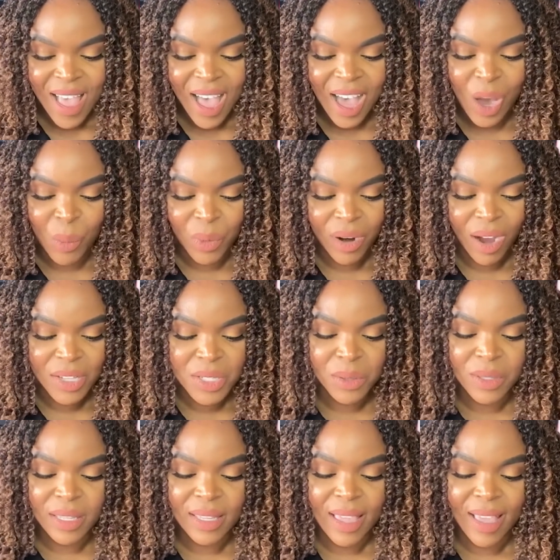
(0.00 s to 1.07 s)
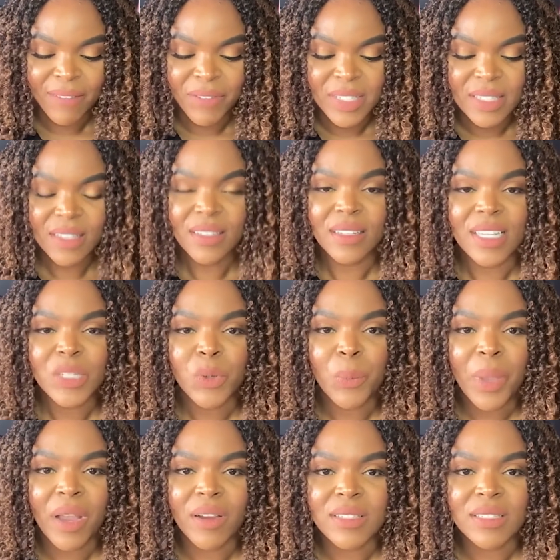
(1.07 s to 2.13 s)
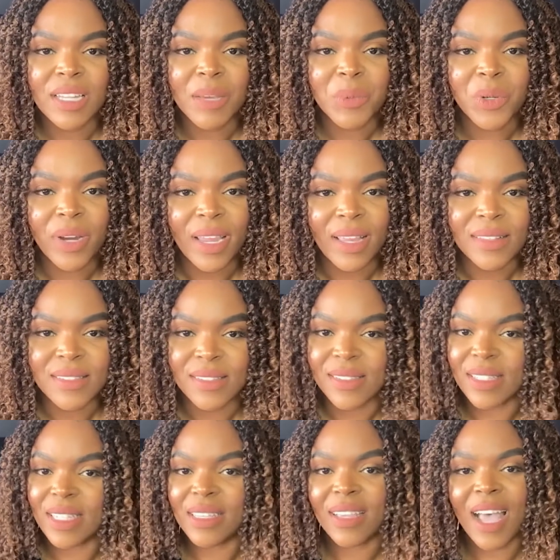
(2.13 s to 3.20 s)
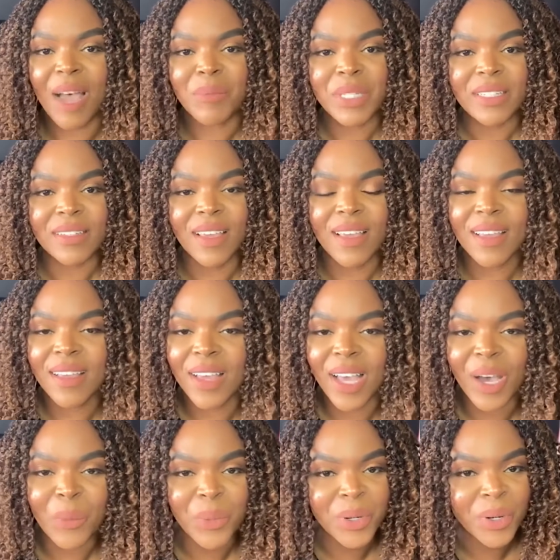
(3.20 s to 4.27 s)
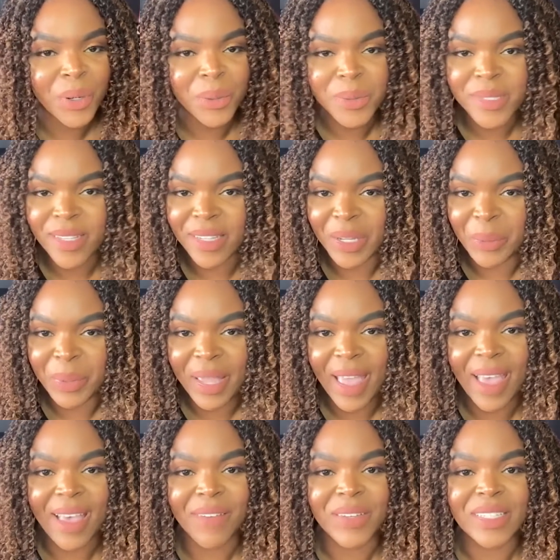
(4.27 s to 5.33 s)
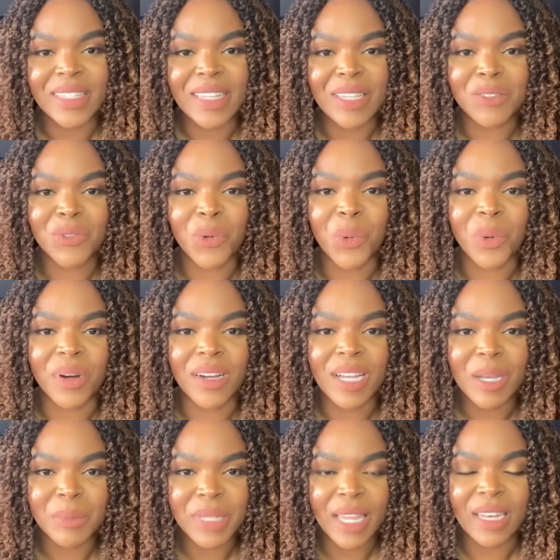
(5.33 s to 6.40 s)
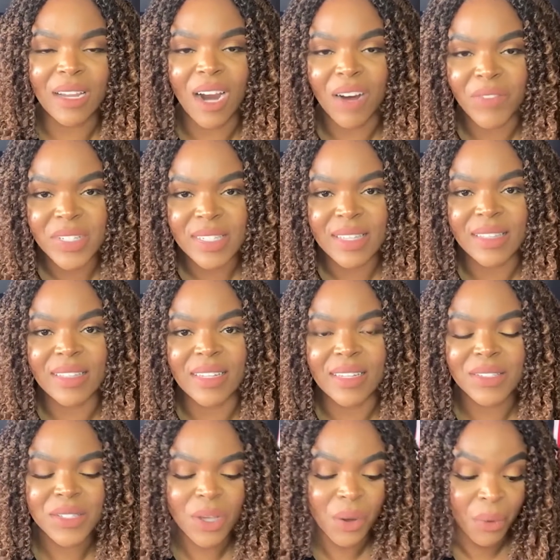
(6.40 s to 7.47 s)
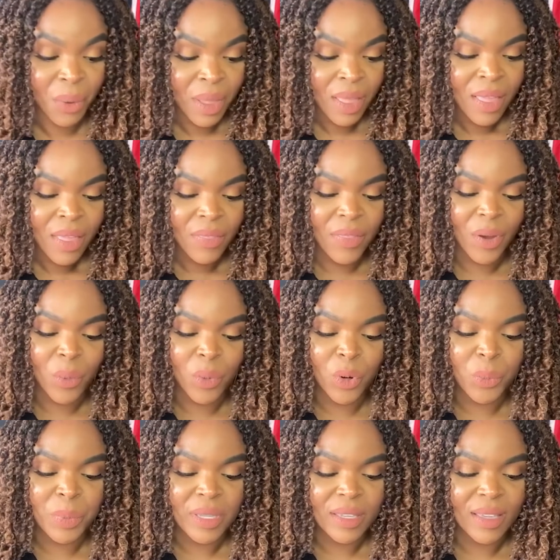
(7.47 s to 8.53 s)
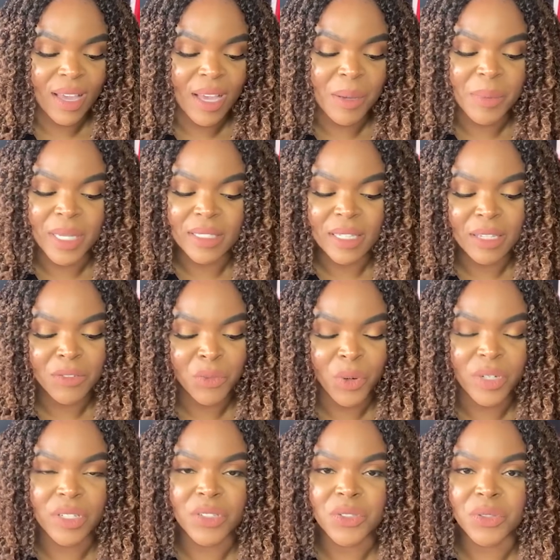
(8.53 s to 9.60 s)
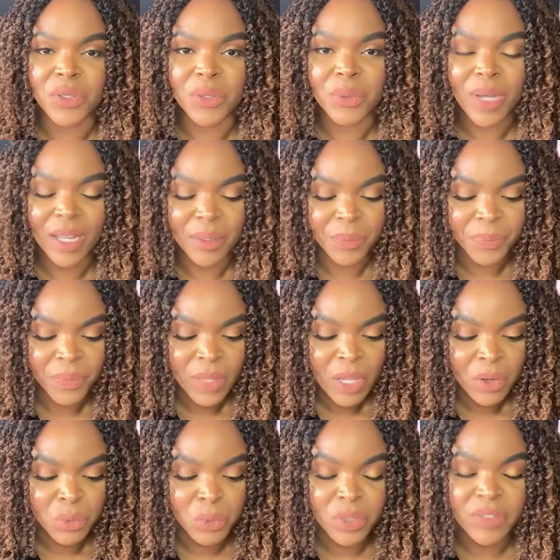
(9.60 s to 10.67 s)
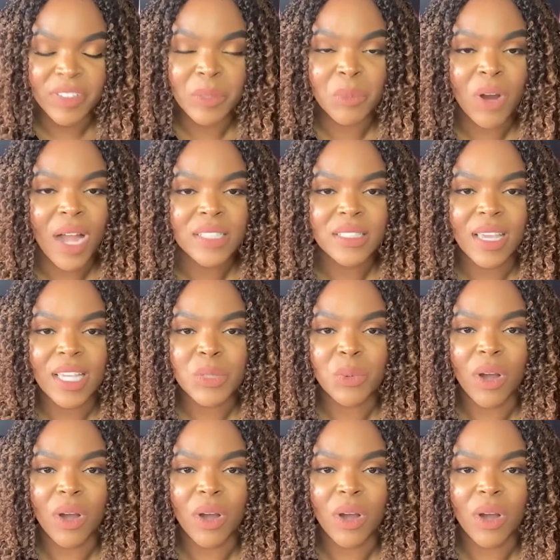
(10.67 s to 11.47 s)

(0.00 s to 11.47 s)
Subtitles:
We're also looking at facilities repairs and upgrades. The City of Compton, we're an old city. We have a need for updating our facilities, so there will be a need for additional roofing projects.